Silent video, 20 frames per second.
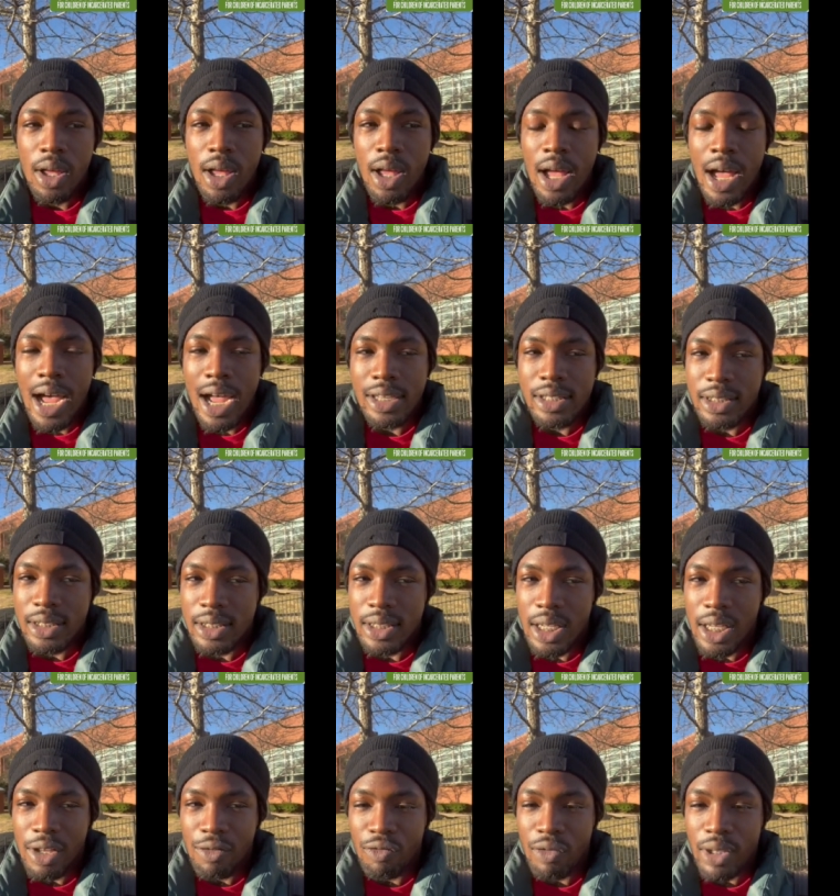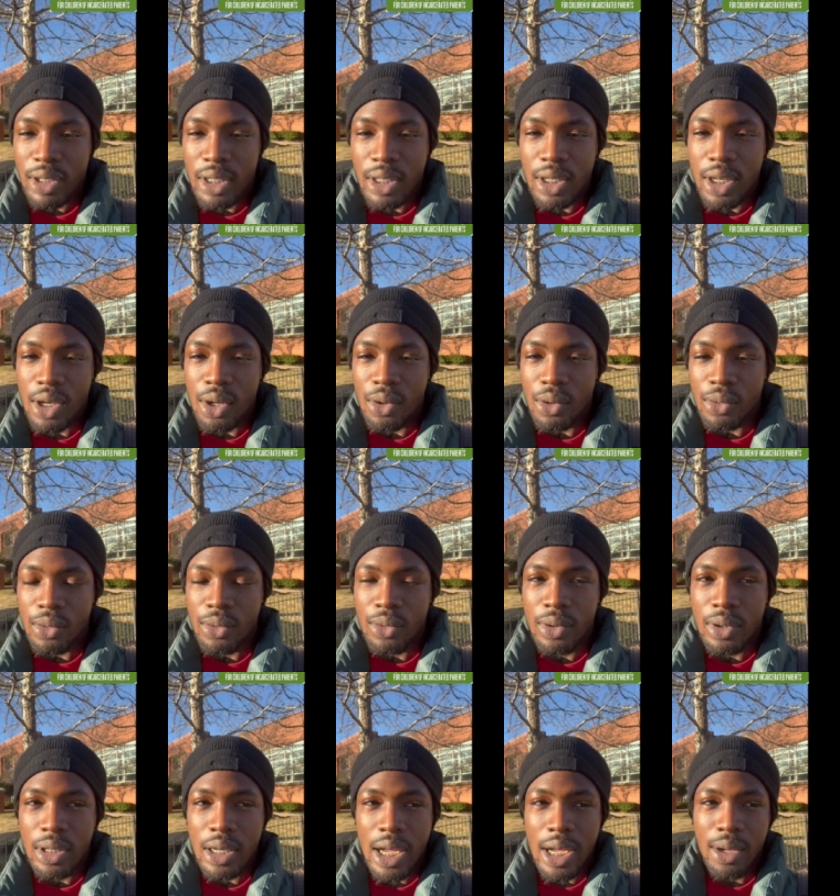I just didn't really know
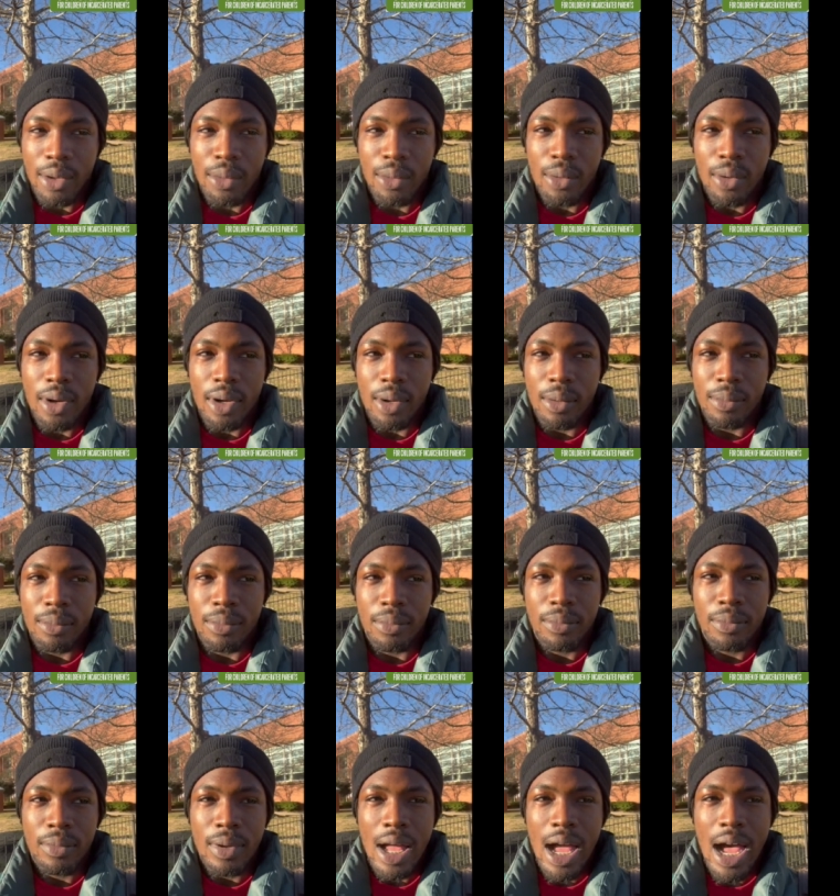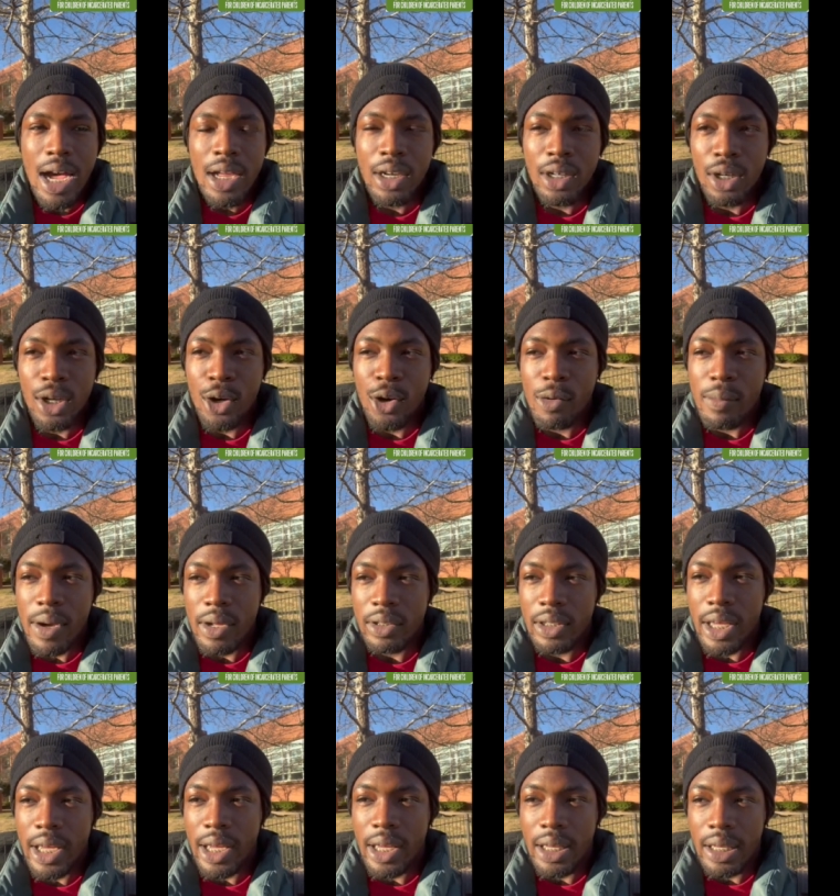like um, how to go about
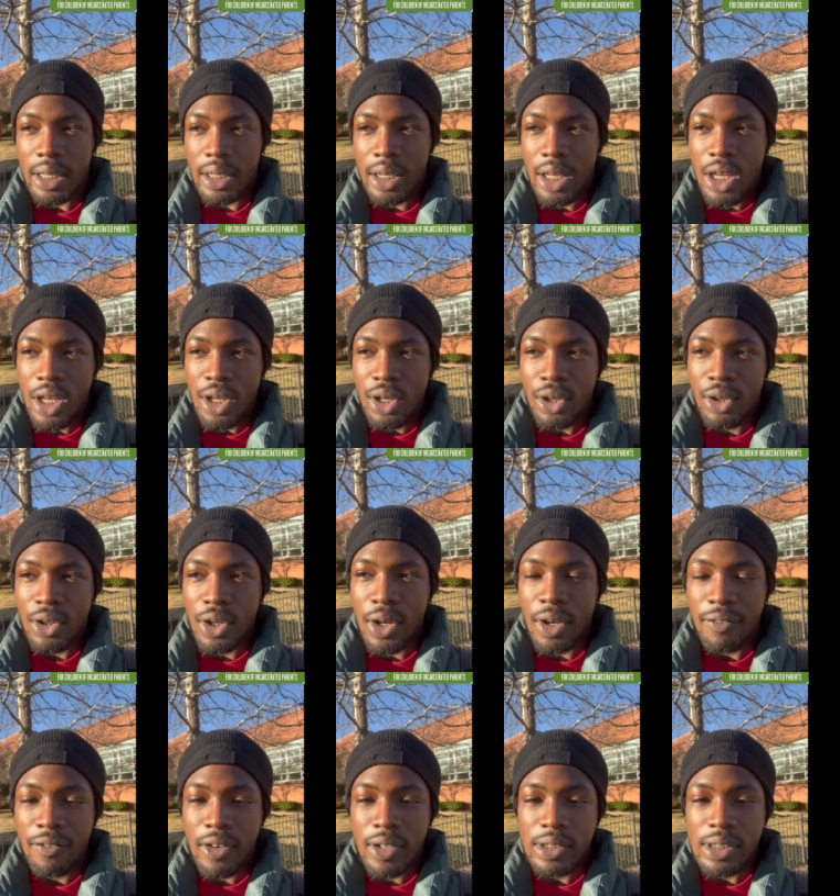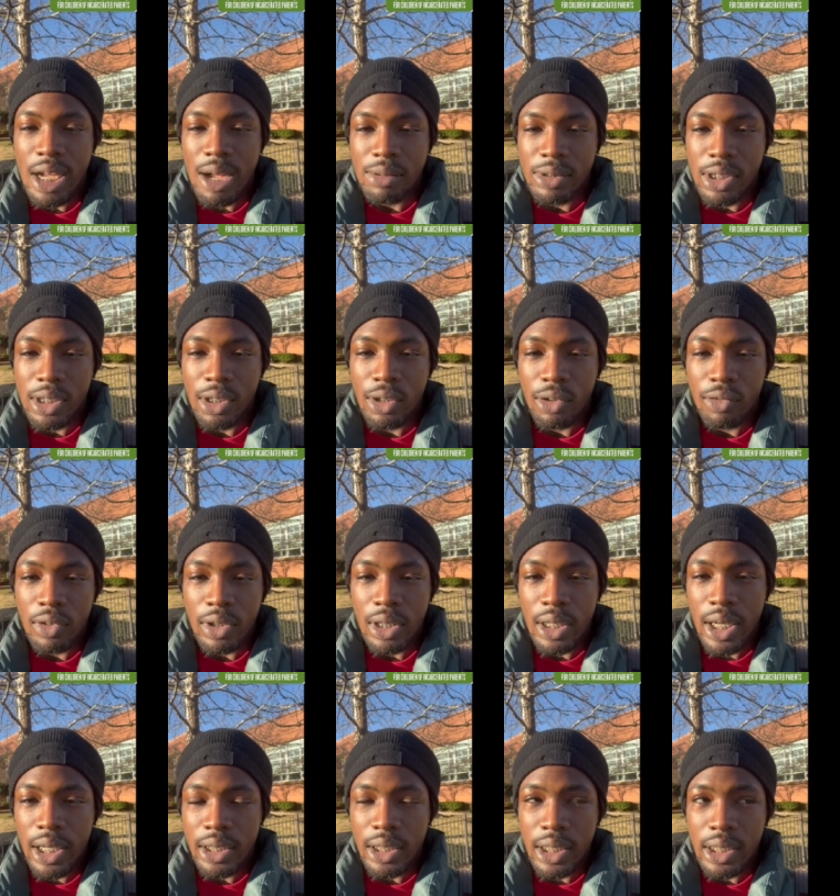that. And you know, at first I was a little
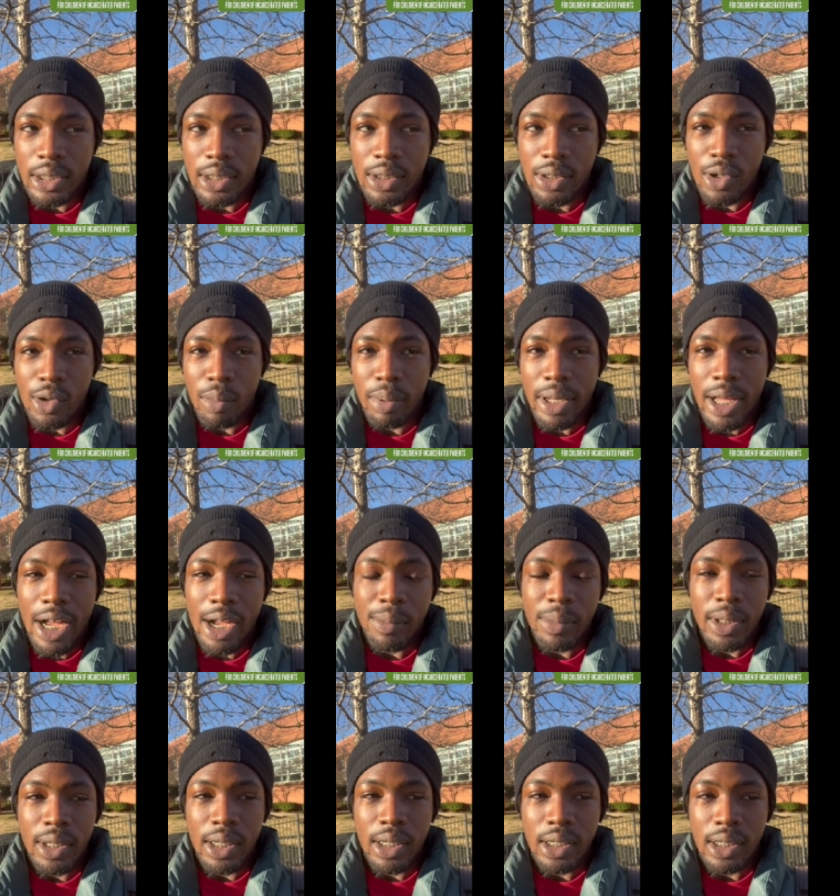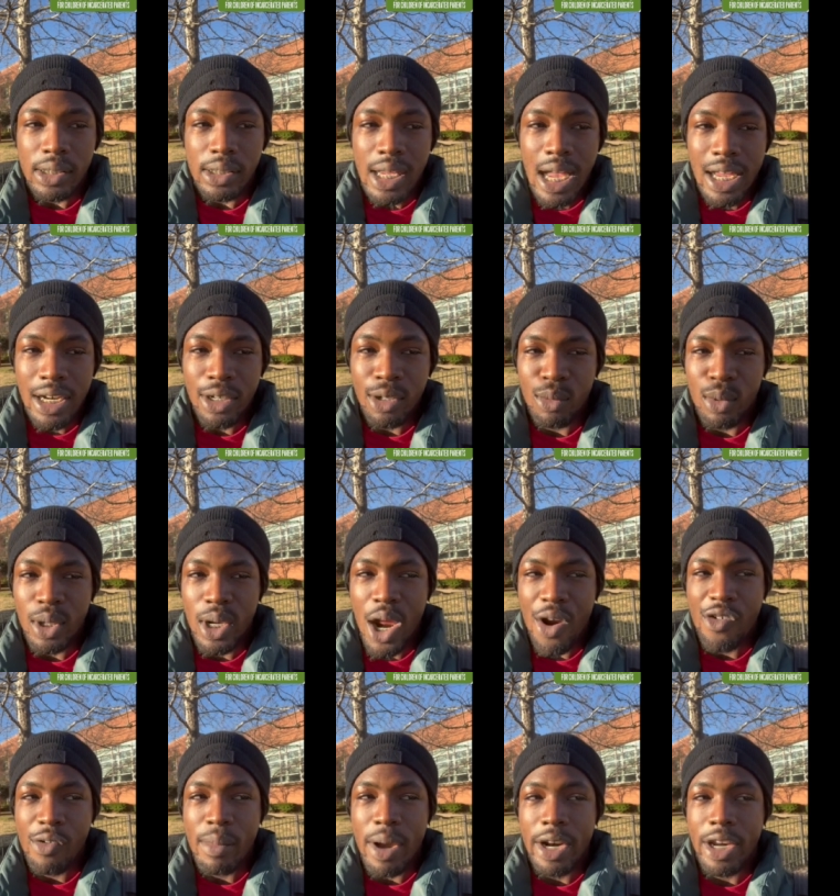reluctant to apply because I didn't want
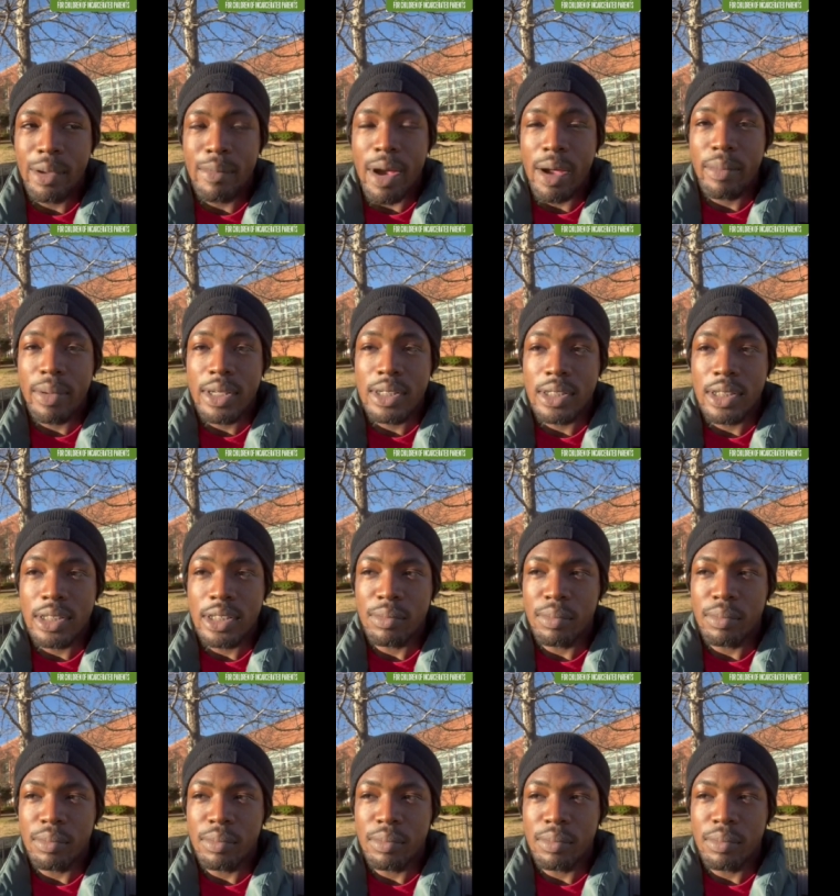everybody in my business.